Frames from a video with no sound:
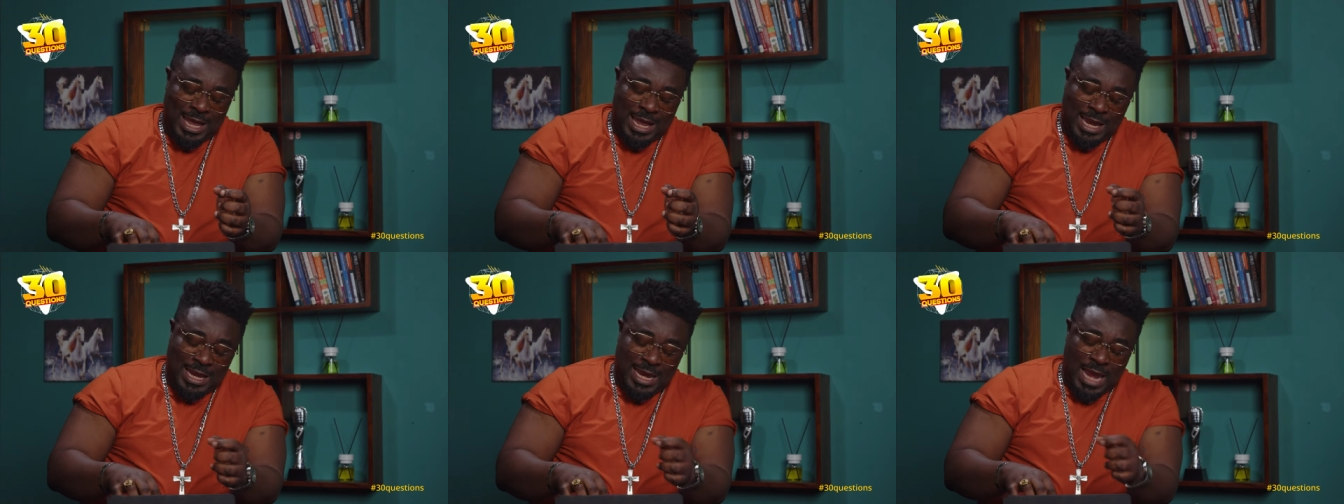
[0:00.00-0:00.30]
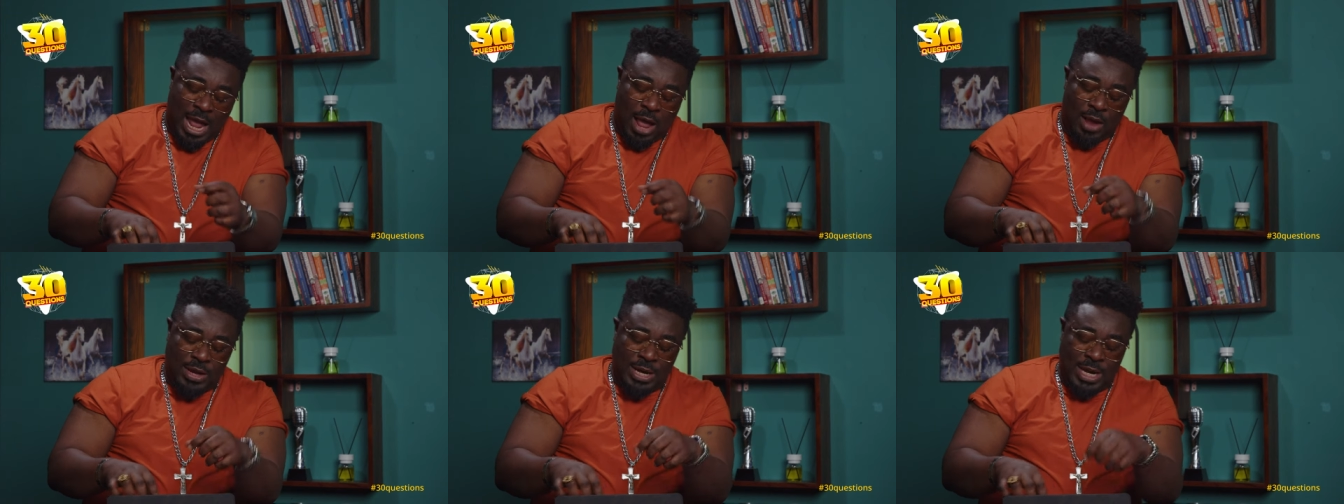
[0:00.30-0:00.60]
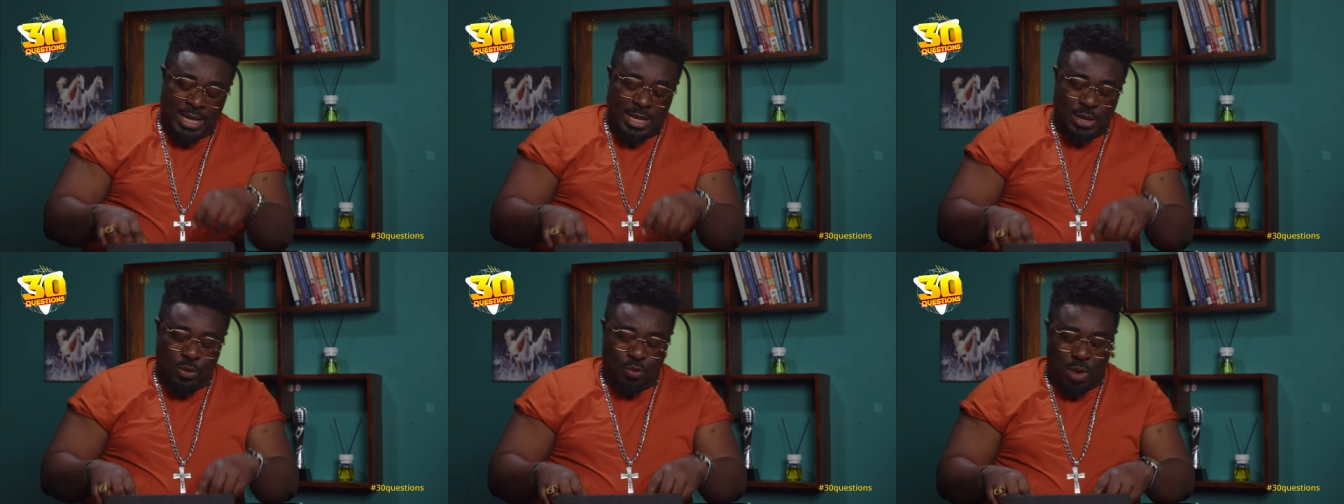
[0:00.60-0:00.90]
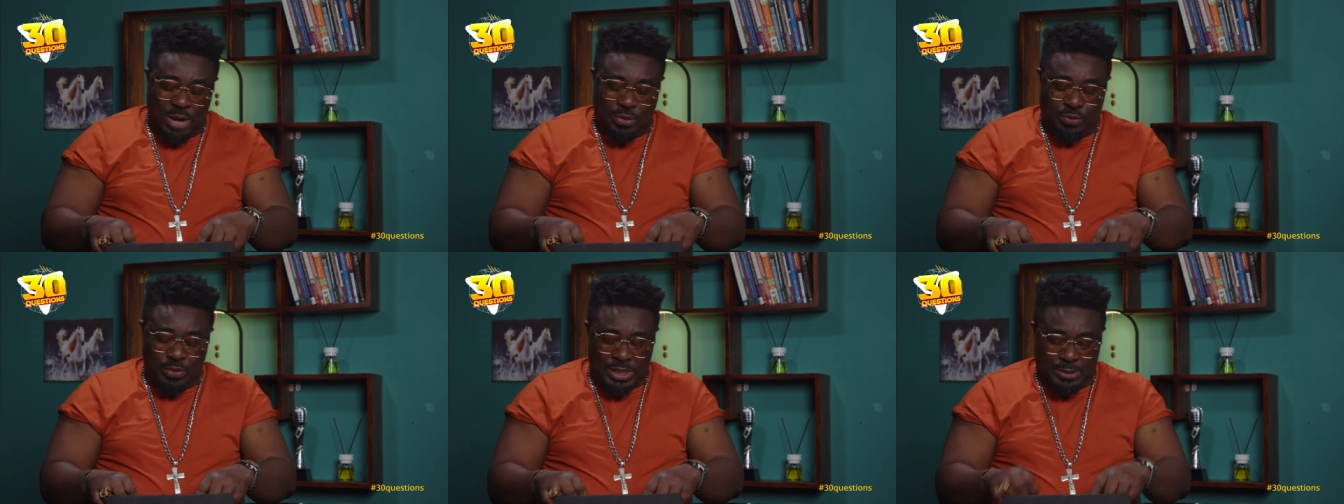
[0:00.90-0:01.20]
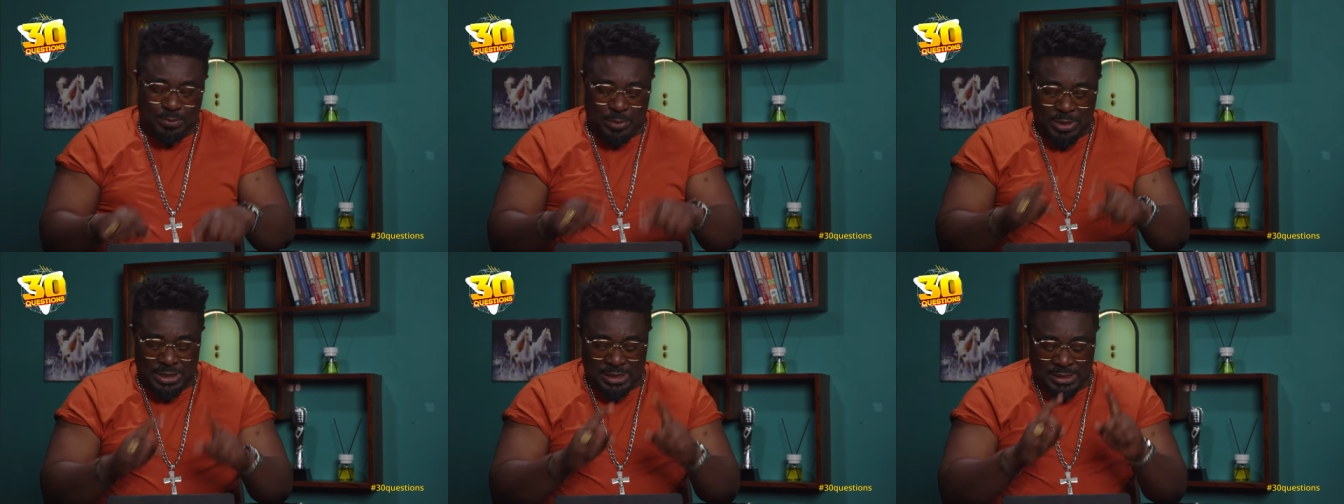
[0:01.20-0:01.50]
Now, Nikki, what
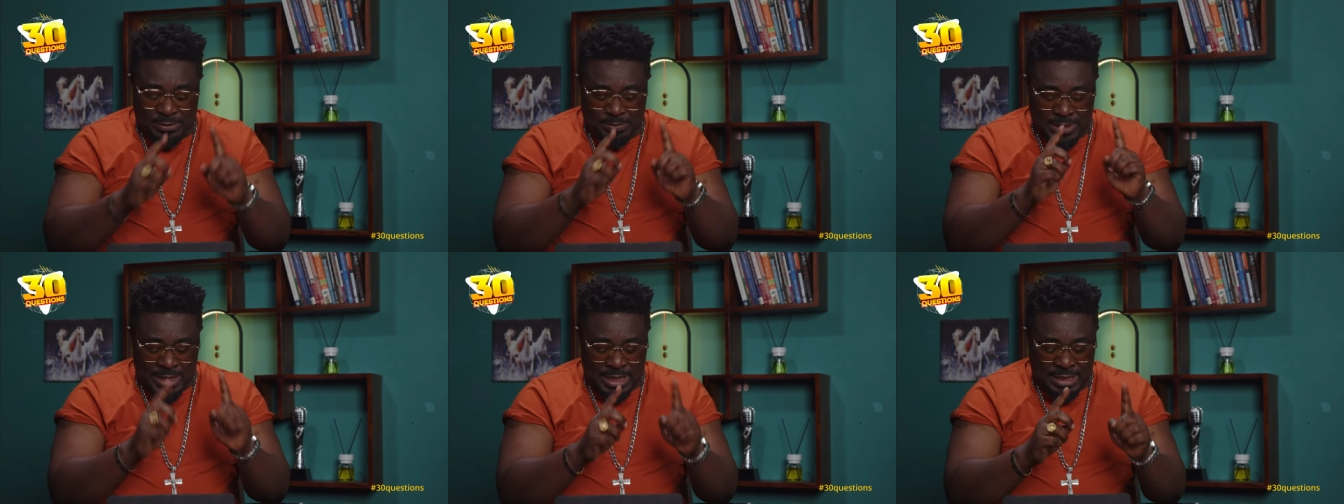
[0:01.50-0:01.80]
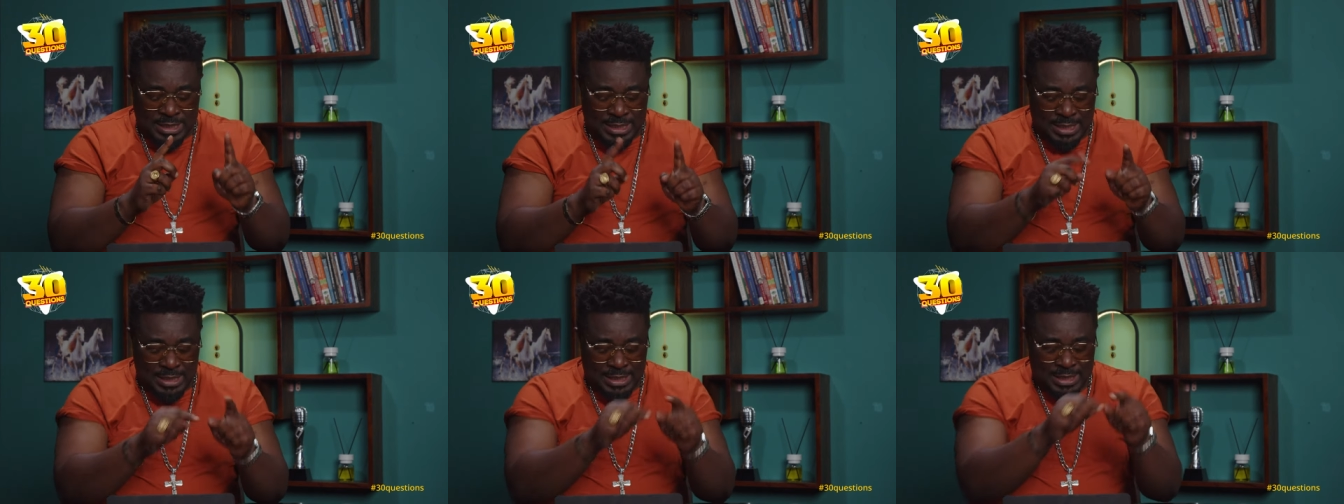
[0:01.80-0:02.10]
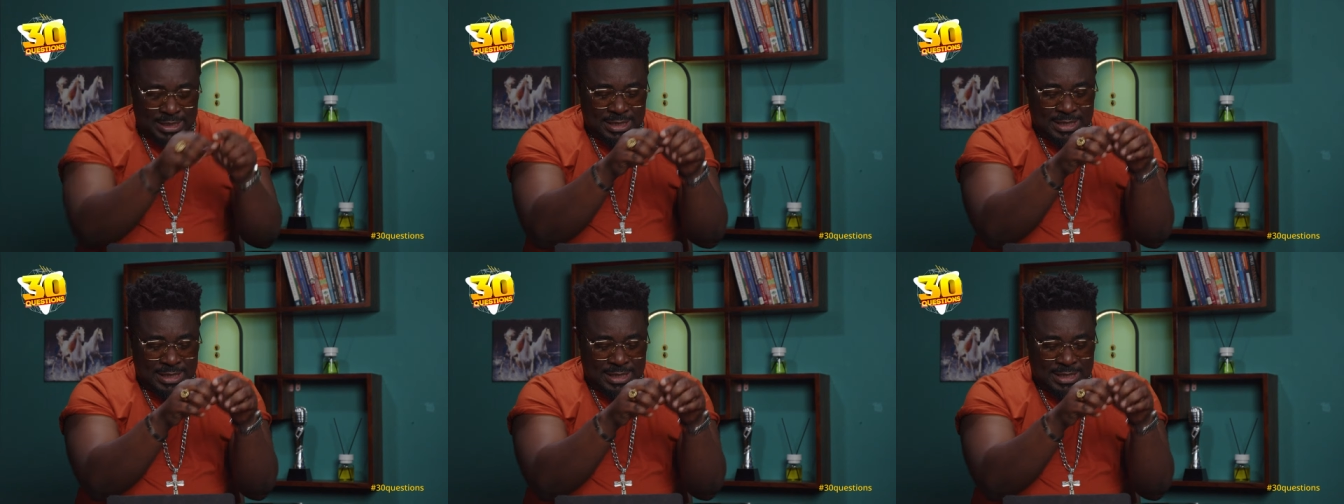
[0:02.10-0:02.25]
responsibility